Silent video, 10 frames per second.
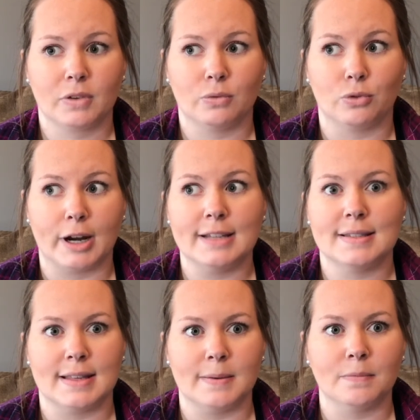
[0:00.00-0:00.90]

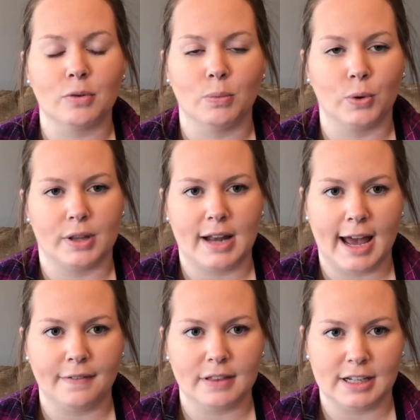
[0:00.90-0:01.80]
raise them for more than
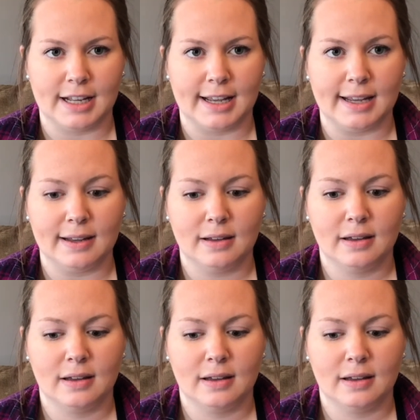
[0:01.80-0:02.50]
half the day,